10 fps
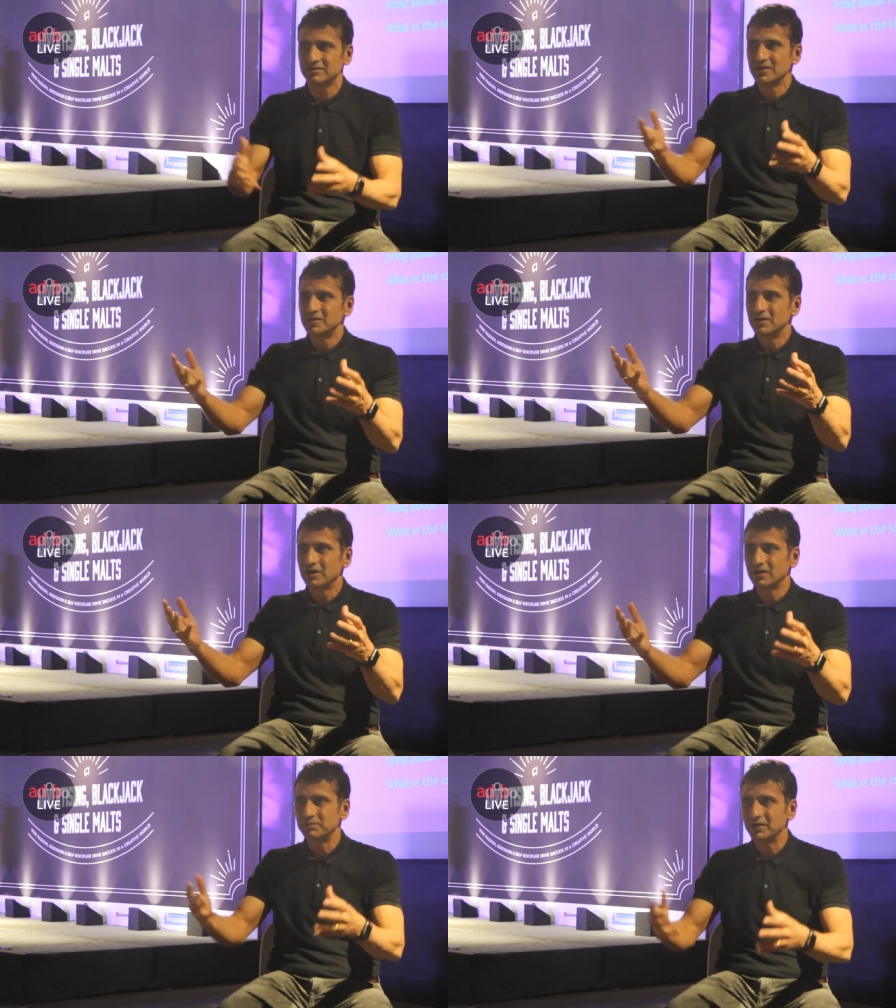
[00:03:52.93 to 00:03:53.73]
an,
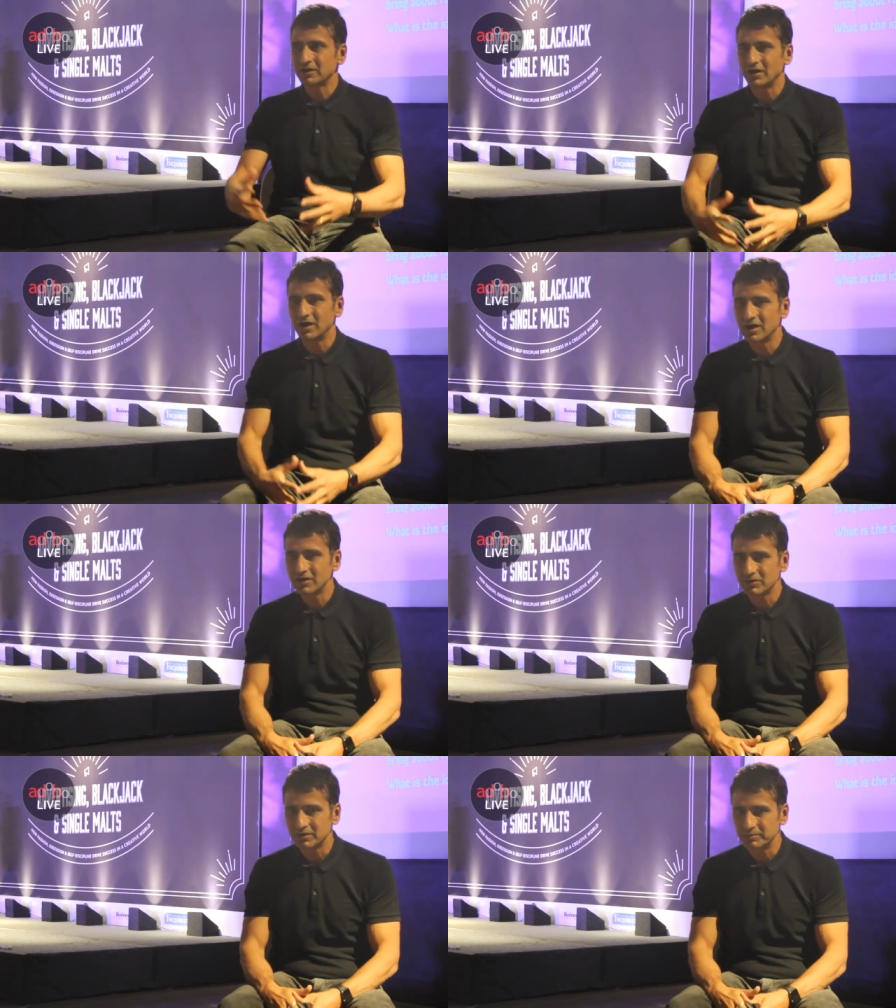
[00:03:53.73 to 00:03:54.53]
uh, a
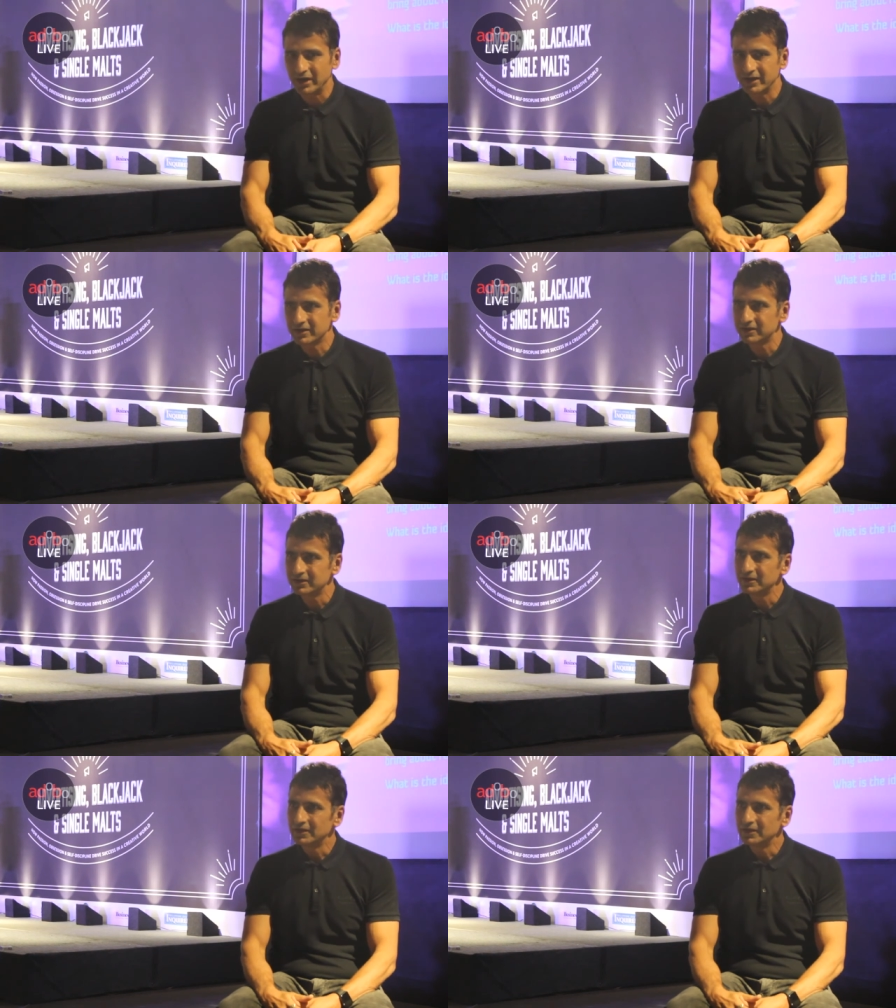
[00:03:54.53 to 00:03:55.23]
car or a bike,